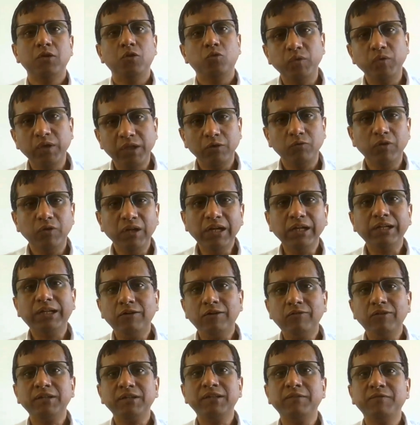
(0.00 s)
We will
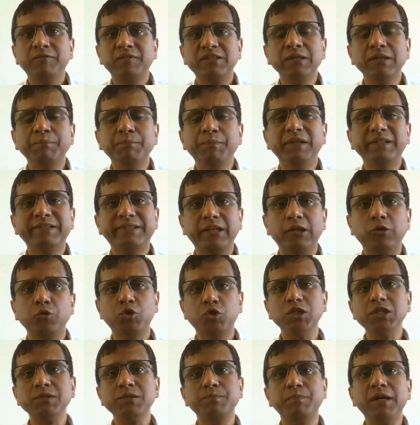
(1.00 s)
cover the simple solutions,